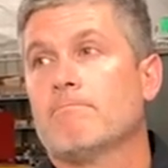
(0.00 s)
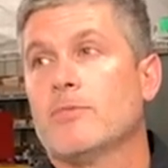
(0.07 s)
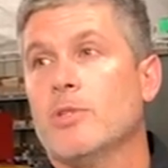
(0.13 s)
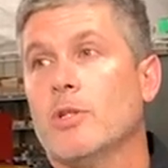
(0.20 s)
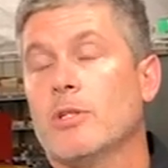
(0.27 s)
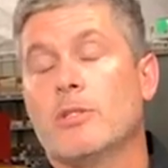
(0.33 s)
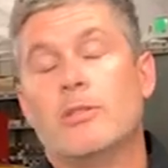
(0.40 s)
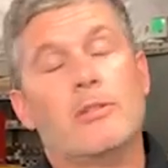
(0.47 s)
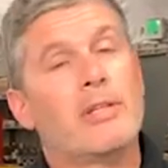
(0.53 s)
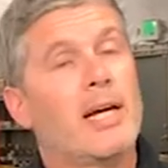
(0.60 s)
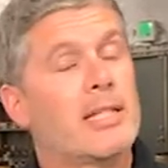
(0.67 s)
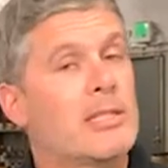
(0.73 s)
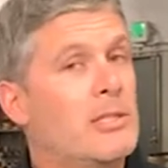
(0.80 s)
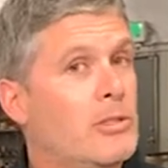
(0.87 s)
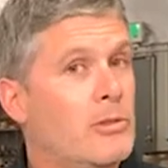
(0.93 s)
You could do
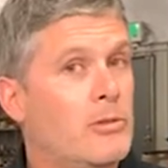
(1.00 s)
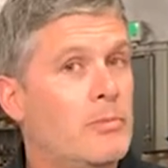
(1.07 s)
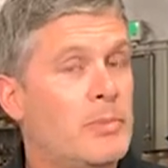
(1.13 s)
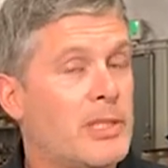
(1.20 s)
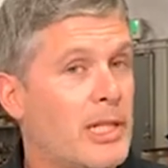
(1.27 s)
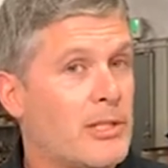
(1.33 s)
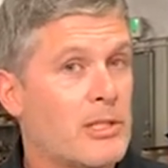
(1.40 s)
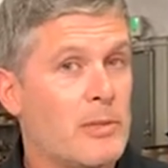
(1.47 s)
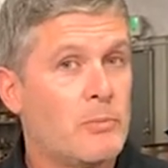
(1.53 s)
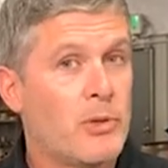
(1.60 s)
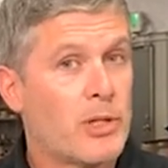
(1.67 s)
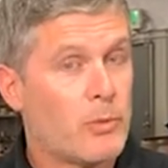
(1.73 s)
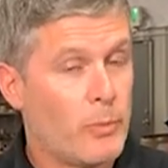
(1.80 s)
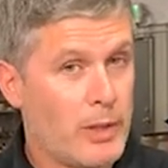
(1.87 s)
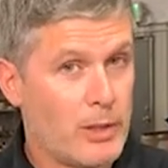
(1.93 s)
that to potentially
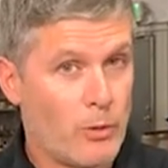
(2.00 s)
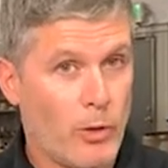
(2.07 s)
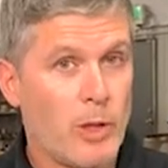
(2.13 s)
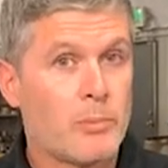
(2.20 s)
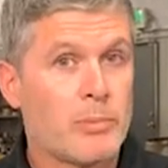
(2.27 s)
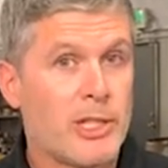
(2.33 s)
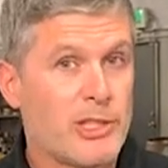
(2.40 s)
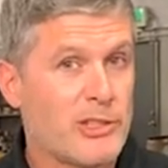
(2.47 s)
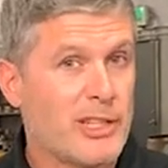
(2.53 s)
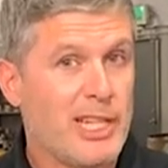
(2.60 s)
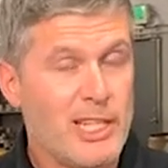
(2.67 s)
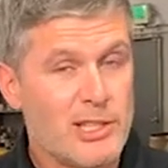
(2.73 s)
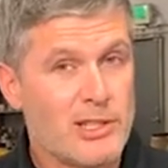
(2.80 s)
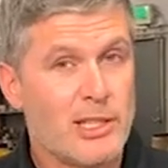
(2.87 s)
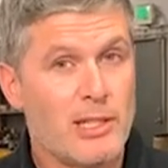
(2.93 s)
put a real oil pressure
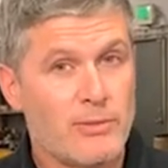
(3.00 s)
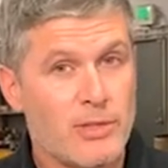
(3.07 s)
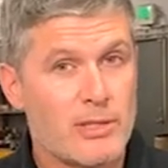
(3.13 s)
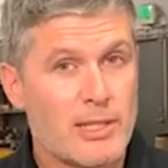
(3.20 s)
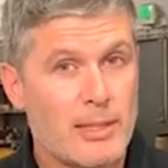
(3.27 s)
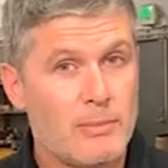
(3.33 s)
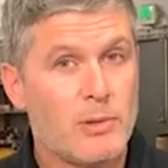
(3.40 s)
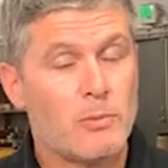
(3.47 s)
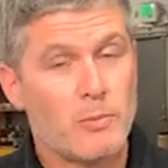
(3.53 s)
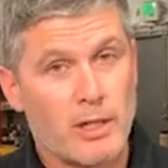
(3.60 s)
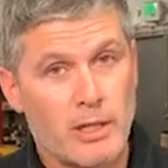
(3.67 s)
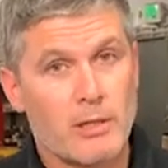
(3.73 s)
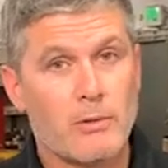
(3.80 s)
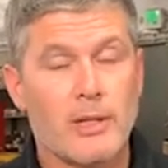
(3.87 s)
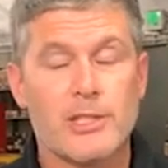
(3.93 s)
gauge in there, for example, one
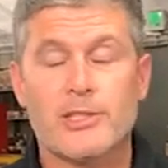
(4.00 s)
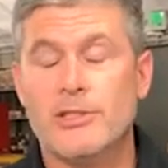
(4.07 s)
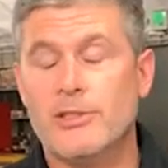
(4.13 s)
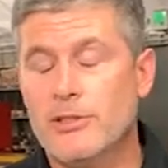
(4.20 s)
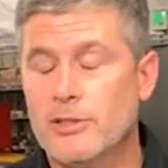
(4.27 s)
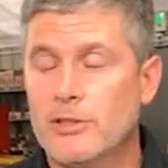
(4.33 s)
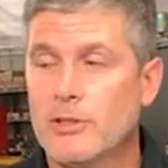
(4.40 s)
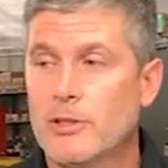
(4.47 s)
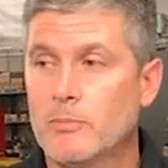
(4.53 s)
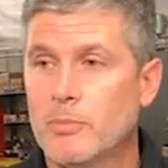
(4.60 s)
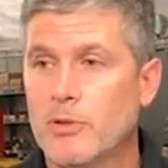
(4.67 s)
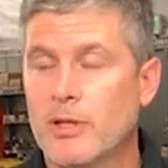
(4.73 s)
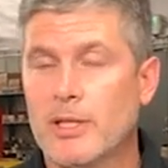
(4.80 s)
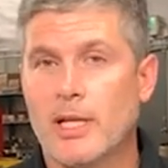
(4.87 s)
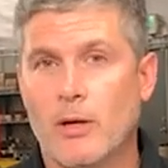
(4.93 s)
of the questions. You could
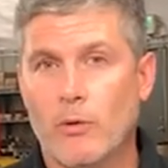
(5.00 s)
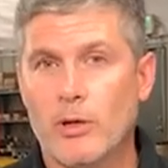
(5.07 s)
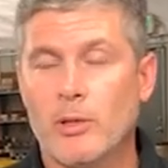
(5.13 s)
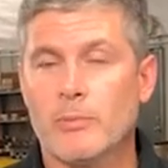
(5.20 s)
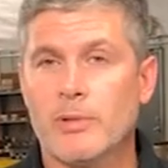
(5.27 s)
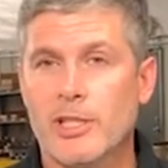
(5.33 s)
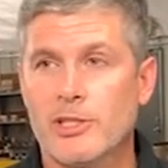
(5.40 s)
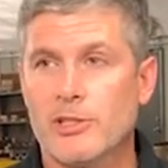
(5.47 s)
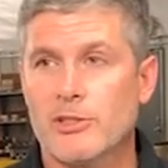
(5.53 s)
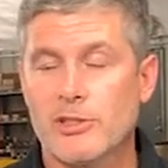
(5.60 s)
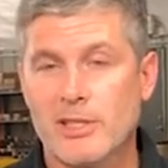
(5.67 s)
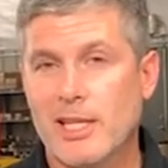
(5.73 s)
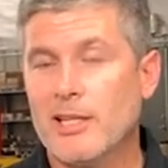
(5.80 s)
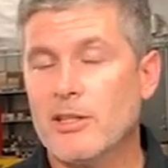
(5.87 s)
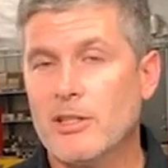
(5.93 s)
put an oil pressure
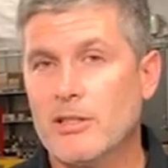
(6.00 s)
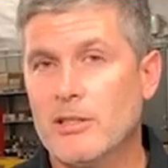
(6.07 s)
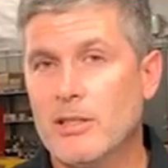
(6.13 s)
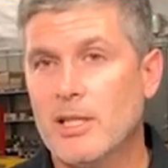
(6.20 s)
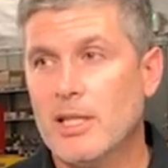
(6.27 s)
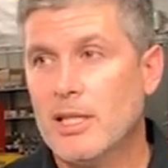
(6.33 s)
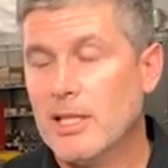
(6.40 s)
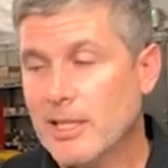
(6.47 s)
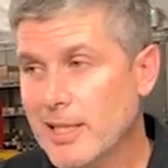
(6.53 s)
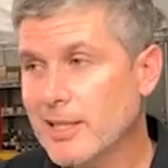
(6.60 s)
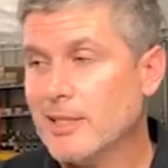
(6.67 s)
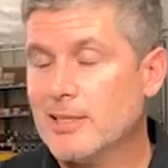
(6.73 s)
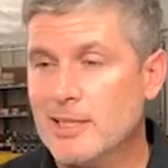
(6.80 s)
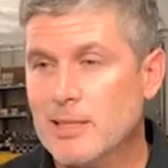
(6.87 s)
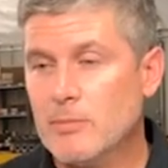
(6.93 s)
sender in the
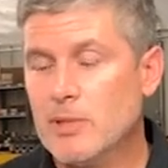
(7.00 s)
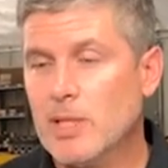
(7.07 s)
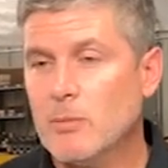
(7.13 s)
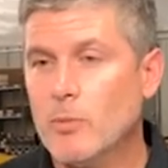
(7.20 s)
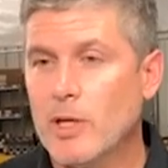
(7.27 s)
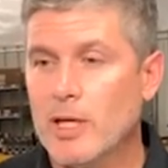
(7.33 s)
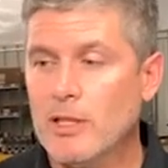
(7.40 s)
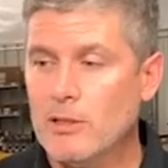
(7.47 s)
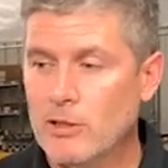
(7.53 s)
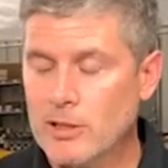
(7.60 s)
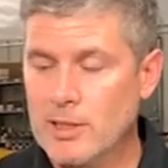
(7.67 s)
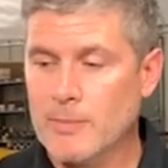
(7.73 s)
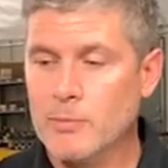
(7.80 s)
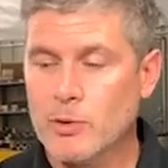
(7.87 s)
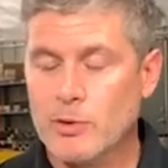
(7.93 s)
system somewhere,
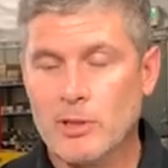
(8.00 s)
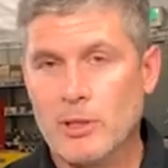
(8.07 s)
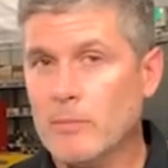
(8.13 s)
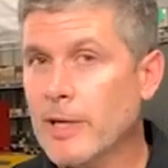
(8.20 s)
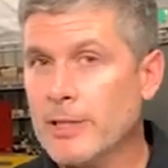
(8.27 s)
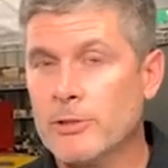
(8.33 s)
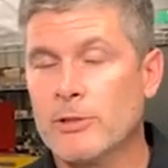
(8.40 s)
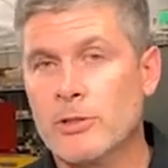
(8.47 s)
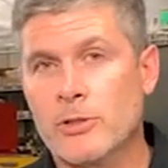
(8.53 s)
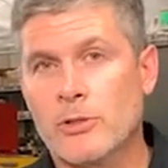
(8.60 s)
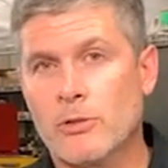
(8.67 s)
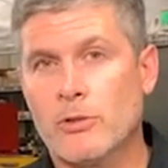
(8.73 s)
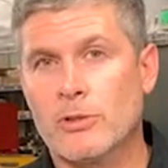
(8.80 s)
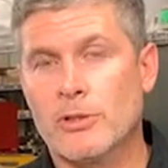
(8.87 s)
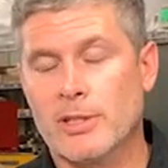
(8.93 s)
hooked up to a little
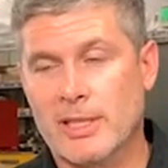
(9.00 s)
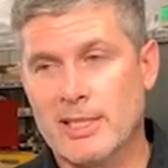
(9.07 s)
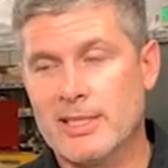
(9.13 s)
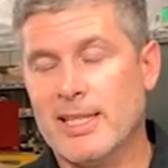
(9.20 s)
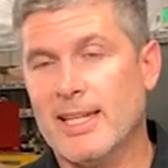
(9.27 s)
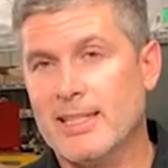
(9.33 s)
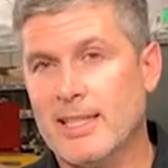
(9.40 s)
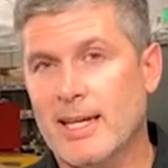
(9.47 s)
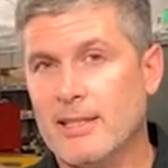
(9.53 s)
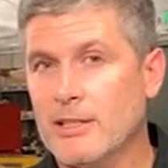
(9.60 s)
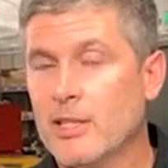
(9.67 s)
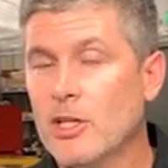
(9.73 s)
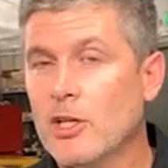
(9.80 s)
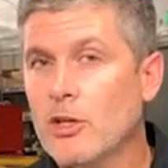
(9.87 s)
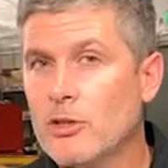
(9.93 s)
microcontroller that can take that,
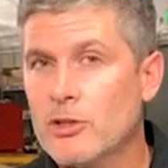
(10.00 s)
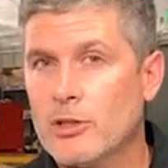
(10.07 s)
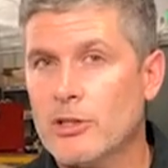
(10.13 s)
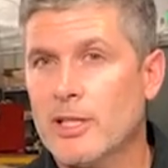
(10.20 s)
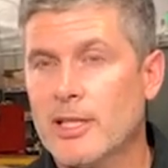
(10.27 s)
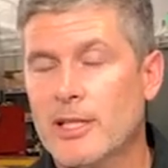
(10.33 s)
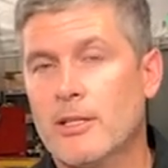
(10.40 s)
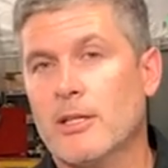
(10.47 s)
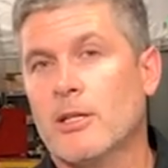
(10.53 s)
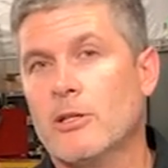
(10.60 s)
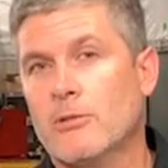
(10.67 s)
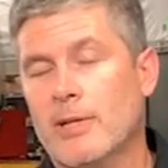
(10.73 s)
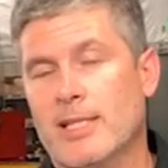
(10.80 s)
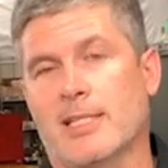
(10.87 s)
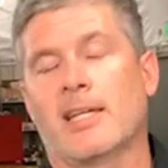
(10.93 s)
turn it into the
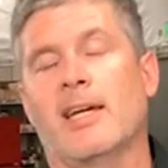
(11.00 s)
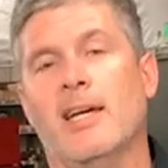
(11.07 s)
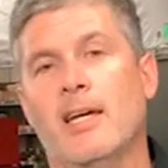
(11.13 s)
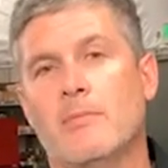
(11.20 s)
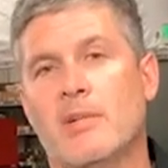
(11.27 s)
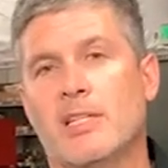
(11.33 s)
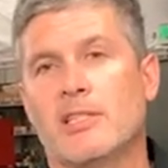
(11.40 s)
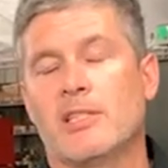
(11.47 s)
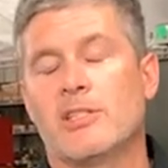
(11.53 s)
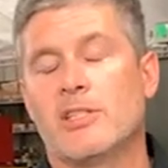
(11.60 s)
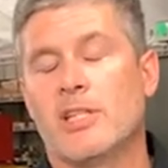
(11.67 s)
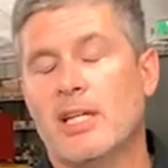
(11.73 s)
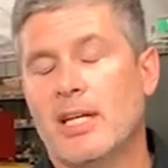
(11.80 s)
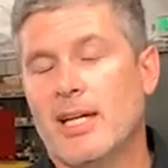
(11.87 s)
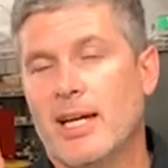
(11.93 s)
correct CAN message,
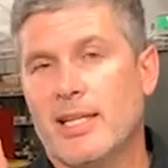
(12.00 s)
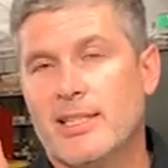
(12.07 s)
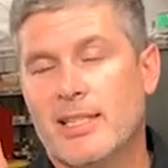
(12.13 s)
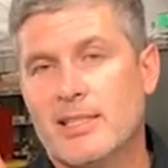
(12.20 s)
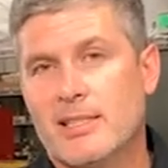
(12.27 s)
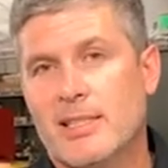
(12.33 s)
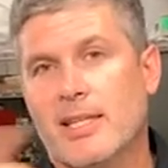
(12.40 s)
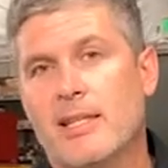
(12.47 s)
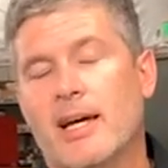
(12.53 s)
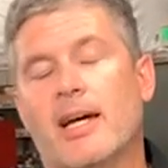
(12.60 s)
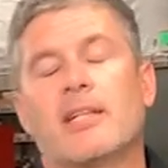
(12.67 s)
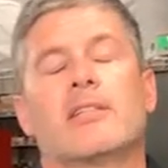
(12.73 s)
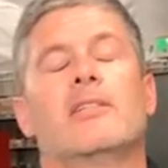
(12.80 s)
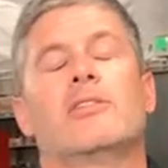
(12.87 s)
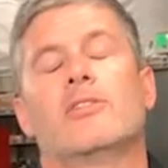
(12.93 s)
and then send
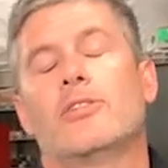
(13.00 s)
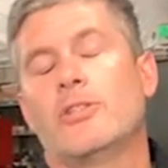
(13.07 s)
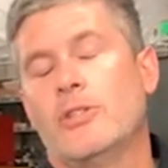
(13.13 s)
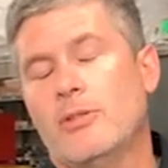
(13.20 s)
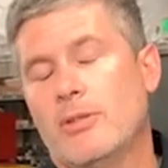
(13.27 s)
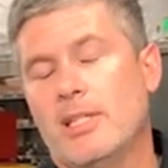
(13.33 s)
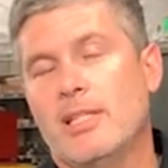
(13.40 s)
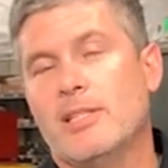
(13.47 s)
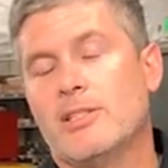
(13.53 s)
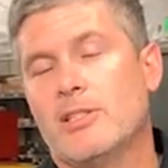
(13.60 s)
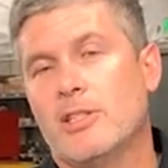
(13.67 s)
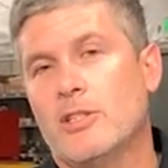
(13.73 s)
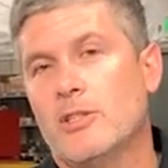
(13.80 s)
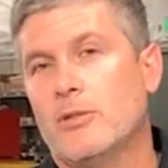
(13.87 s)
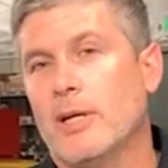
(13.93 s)
that to the
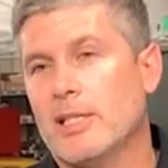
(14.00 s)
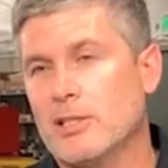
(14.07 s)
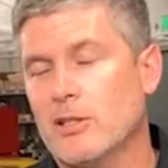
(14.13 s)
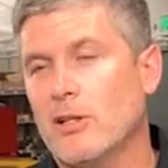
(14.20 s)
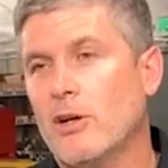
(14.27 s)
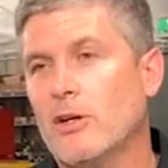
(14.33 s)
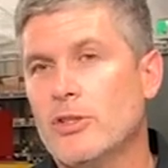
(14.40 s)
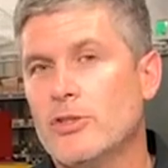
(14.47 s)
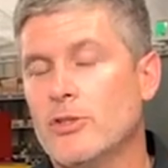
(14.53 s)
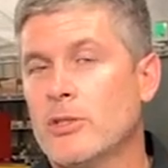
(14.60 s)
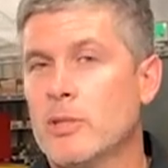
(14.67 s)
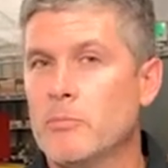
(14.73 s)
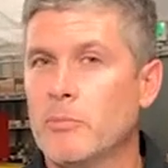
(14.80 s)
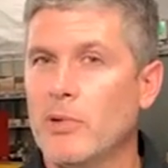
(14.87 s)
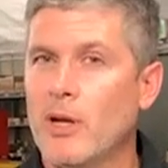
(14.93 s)
ECU as long as you
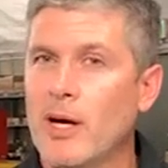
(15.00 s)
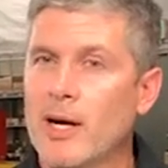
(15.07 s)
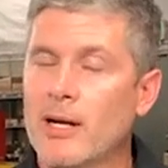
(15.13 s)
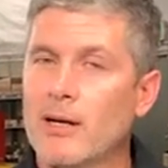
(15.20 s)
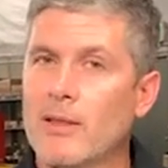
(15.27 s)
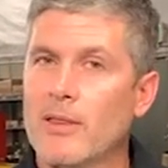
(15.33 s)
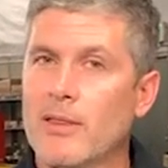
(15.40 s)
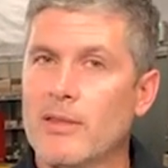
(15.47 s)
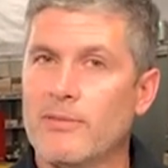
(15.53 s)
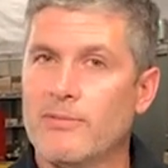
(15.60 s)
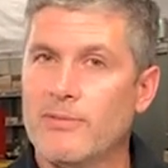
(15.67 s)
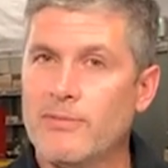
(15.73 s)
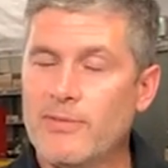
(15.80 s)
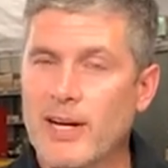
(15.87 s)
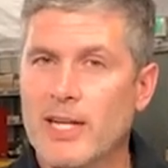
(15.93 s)
can block the
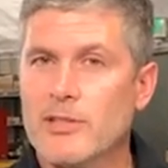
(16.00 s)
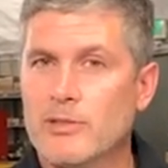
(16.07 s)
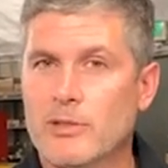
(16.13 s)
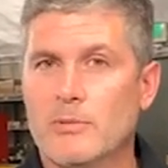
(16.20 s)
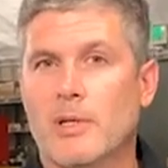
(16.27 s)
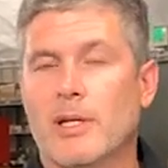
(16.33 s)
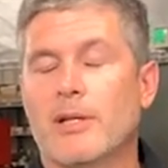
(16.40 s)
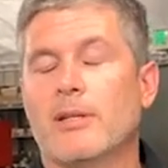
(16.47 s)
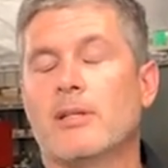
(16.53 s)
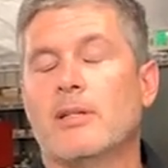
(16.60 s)
factory one